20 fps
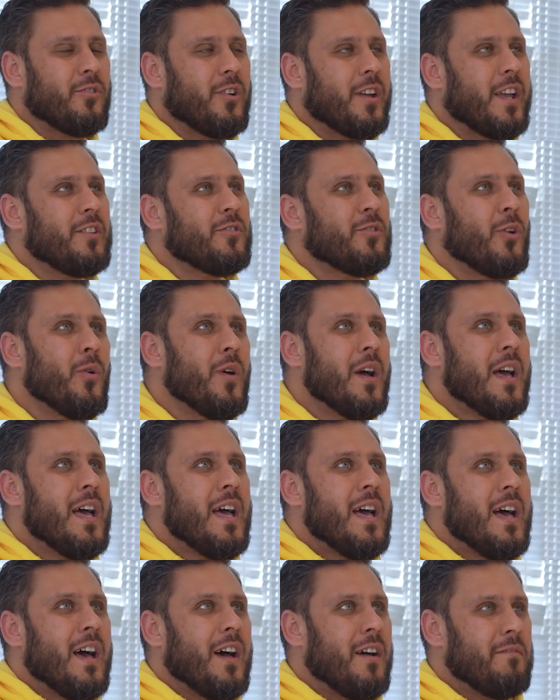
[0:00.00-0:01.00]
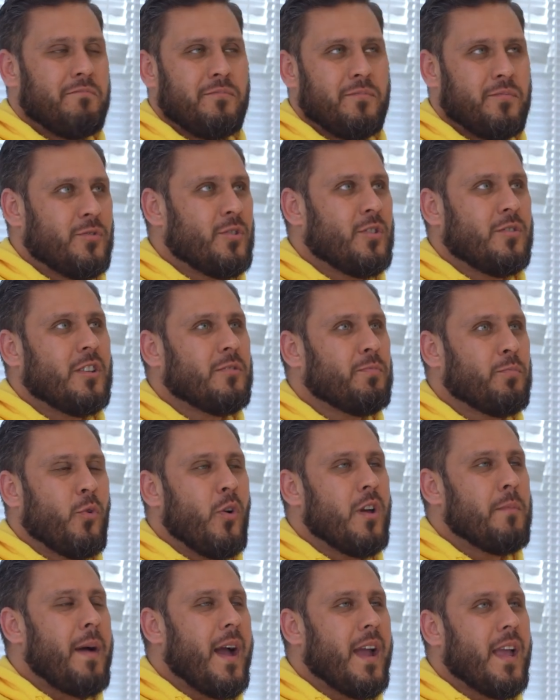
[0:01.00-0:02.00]
Okay, so just
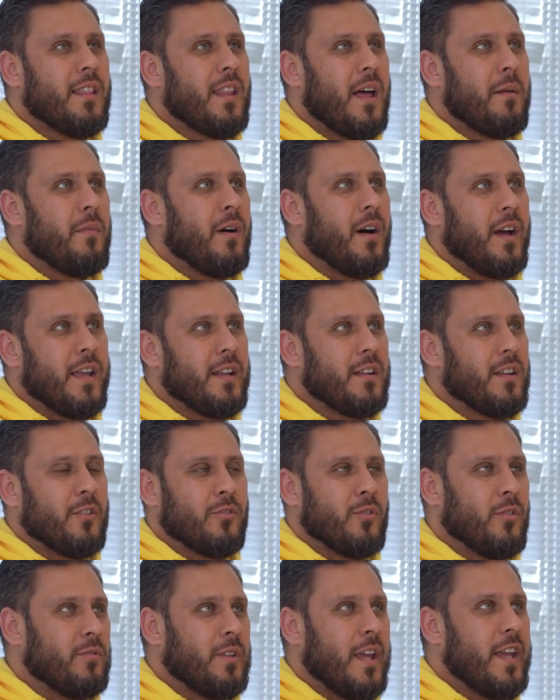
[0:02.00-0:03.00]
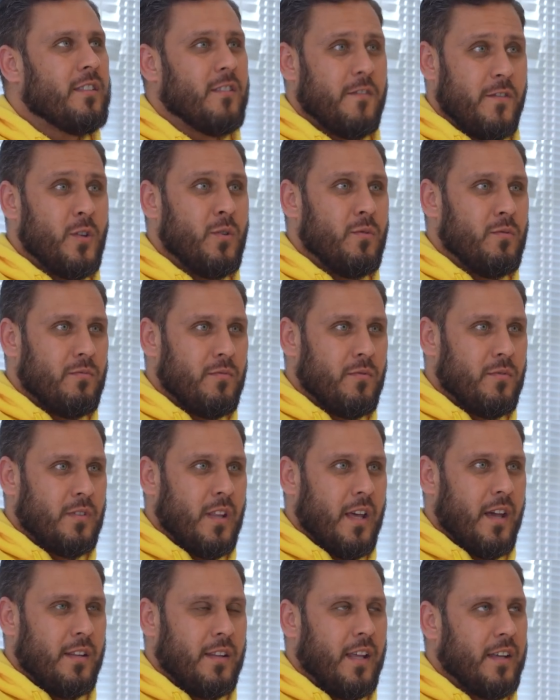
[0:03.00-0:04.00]
going back in that mind, so there is a view
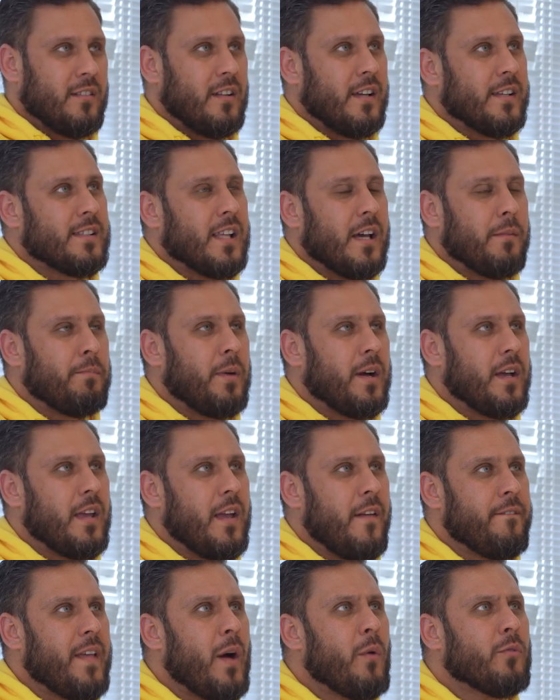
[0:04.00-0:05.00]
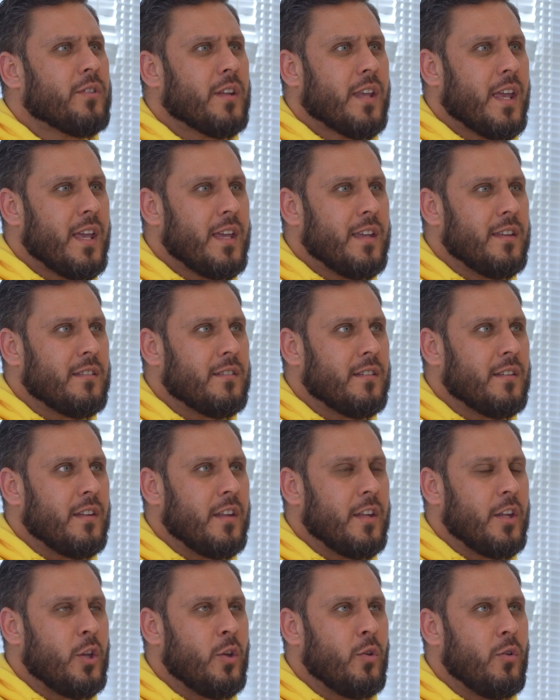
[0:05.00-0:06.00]
that's like that. But if that was the case,
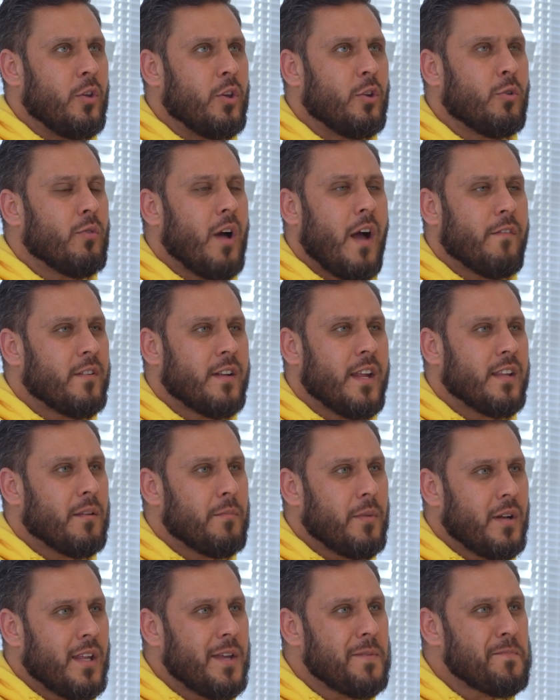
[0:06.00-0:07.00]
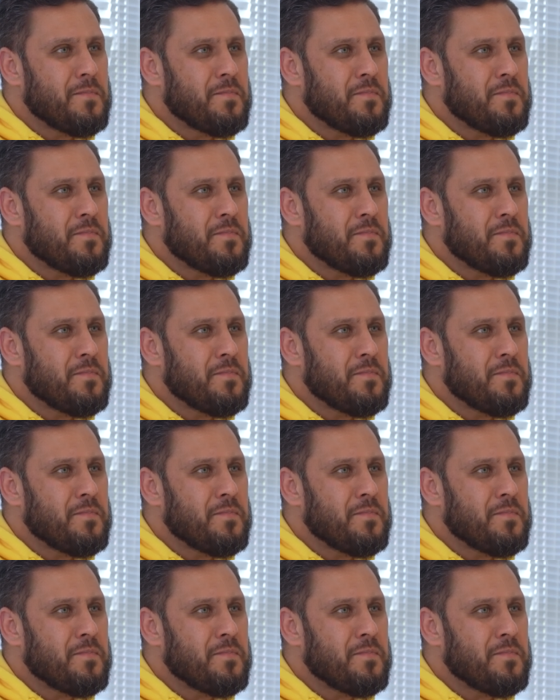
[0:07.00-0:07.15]
you don't have to take the money.